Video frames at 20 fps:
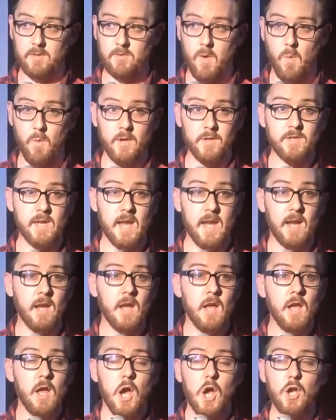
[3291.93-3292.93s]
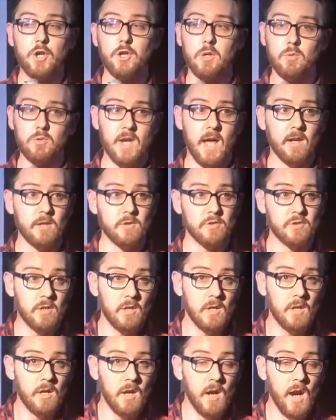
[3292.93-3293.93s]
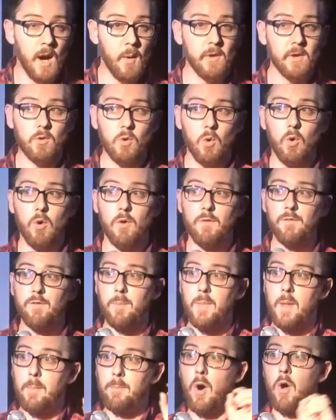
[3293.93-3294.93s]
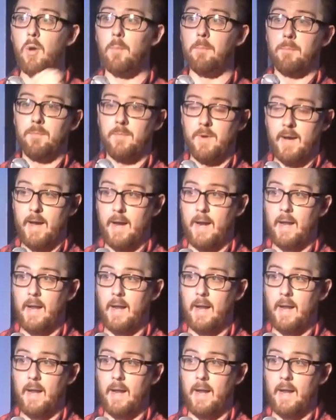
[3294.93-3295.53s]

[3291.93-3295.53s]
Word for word: So I want to take a new challenge I want to go from the bottom, right?